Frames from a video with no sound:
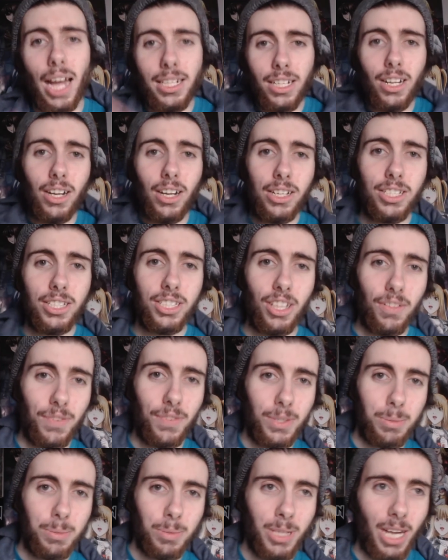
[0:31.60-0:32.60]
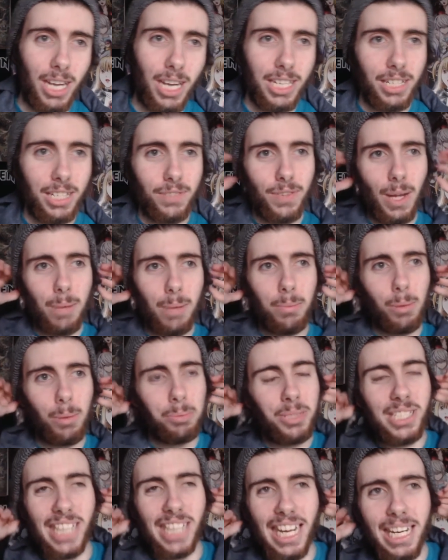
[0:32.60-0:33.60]
And a lot of stuff has been kind of
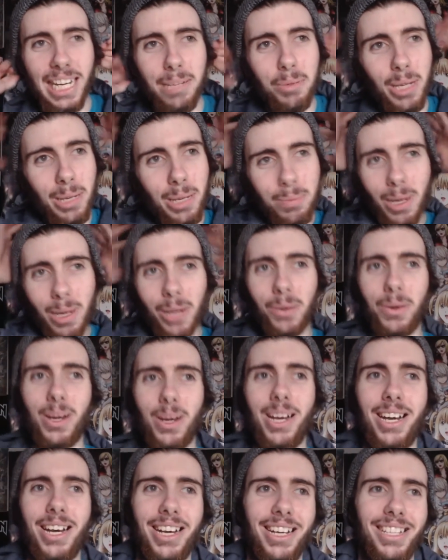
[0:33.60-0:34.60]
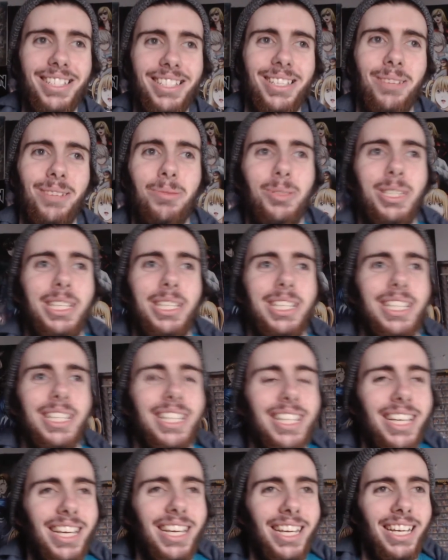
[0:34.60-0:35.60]
upsetting me about some of
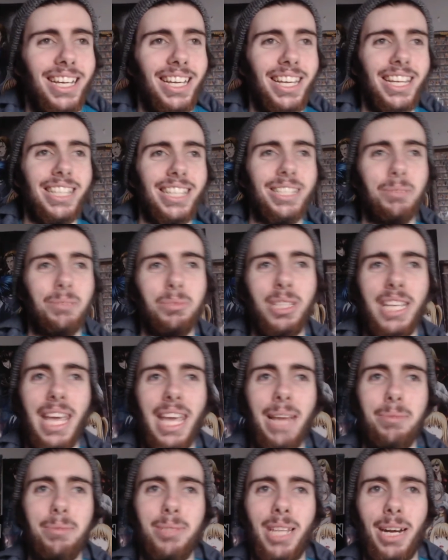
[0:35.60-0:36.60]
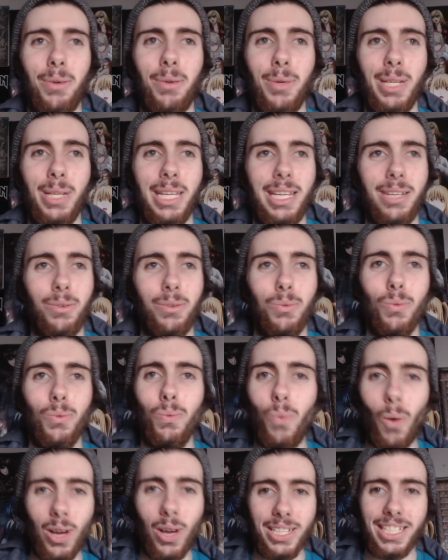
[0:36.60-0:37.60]
the games that I really
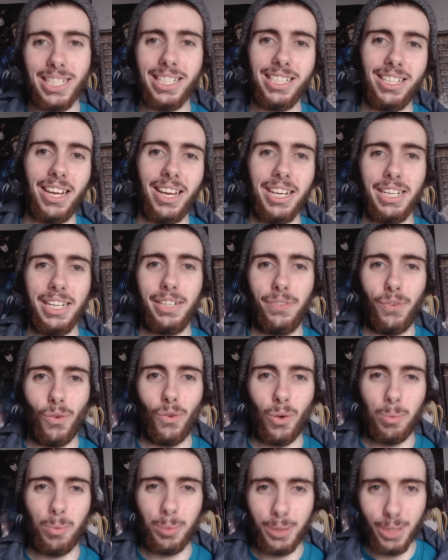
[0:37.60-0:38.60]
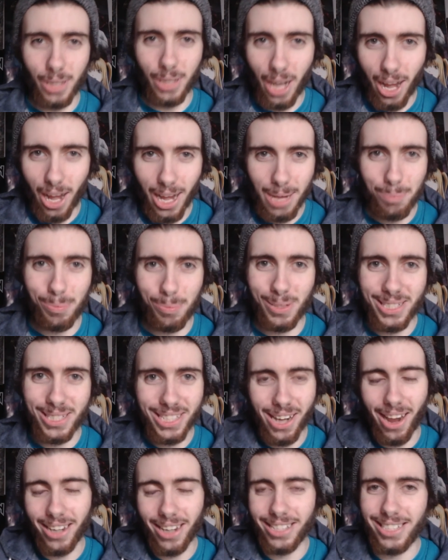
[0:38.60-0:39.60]
was excited for, but the hype is
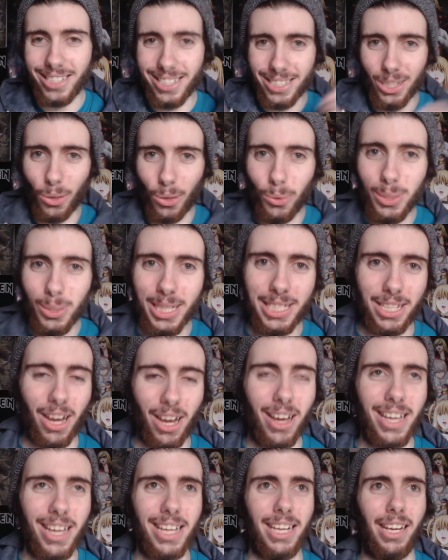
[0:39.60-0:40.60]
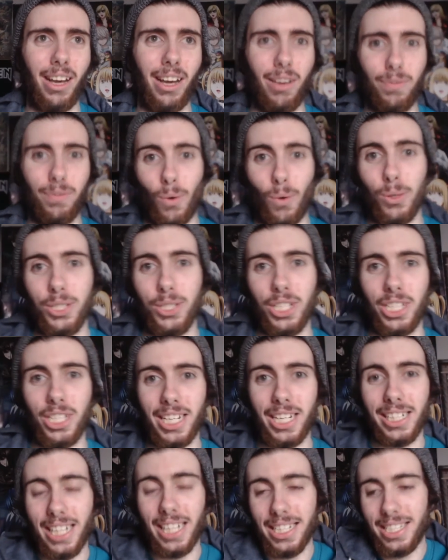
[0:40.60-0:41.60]
kind of slowly dying,
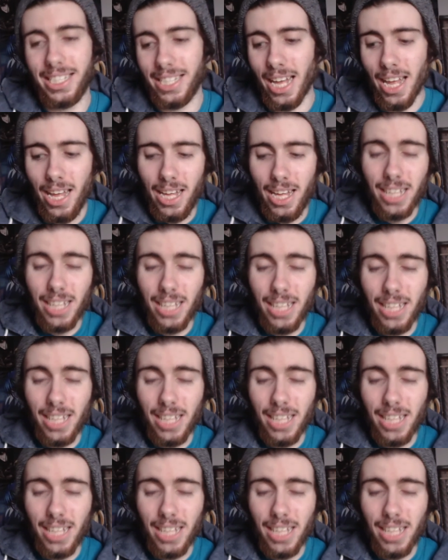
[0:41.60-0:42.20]
unfortunately, and that's